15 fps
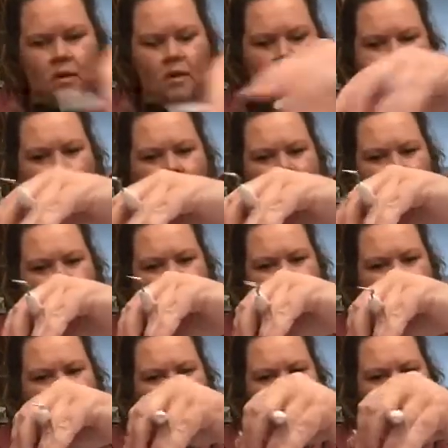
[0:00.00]
I've
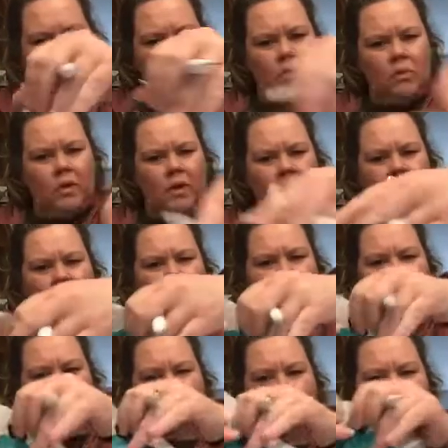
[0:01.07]
seen some people where they kind of
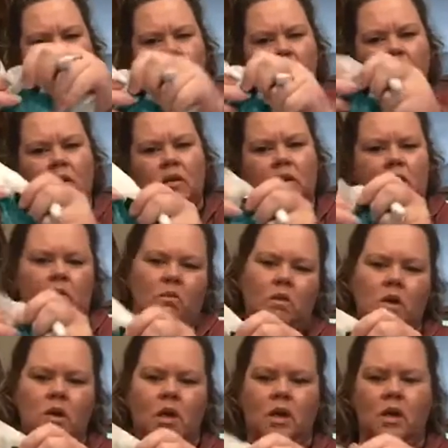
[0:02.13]
like, you can
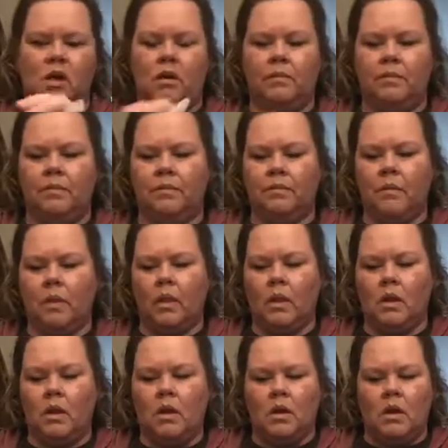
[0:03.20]
work it.
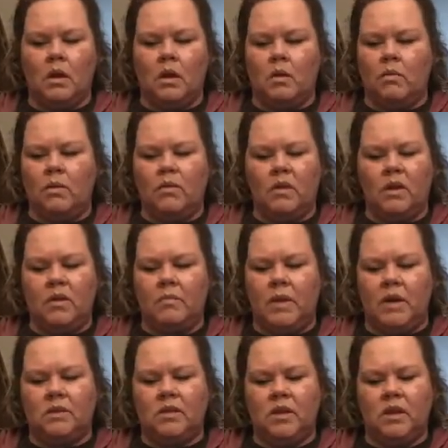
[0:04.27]
We've already
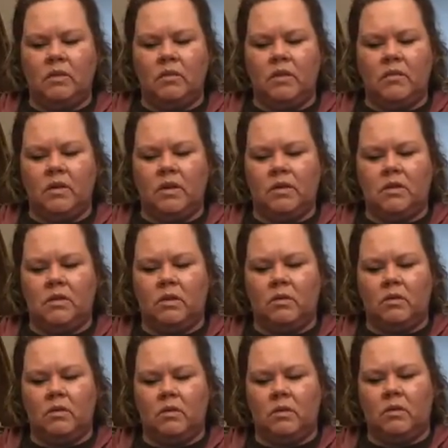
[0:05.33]
bent it. We've already sewn
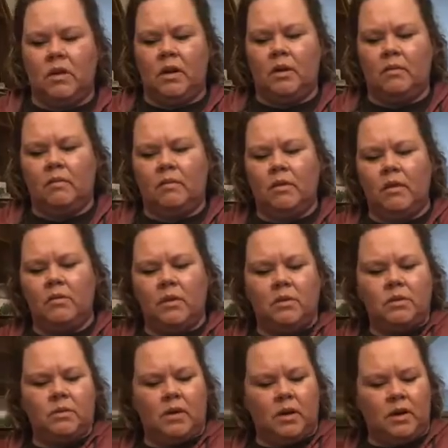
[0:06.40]
through it. For the
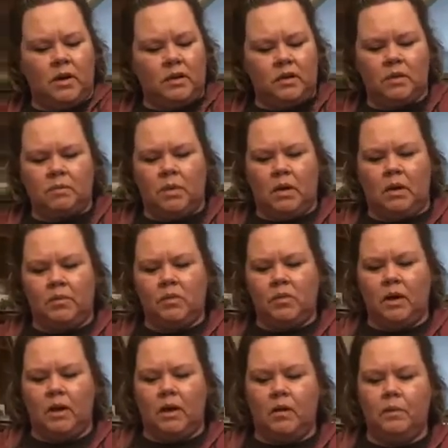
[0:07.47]
most part, it just pops right
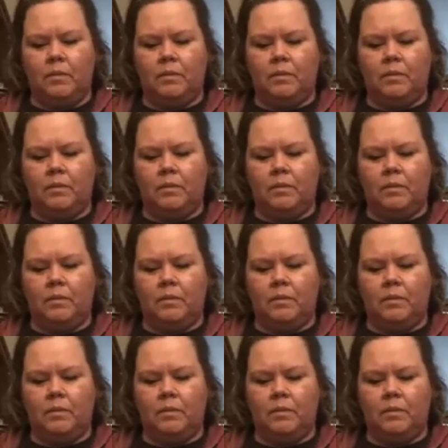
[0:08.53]
out.